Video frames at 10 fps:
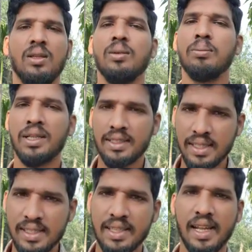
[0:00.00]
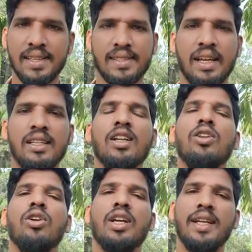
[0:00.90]
but this grassland
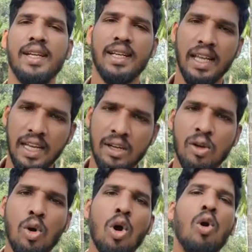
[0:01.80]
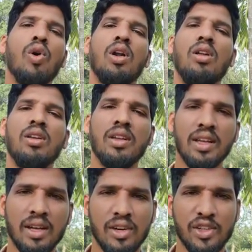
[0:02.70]
located in overall
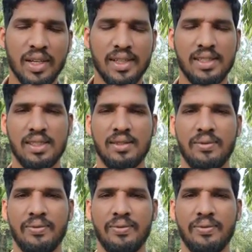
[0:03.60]
a continents.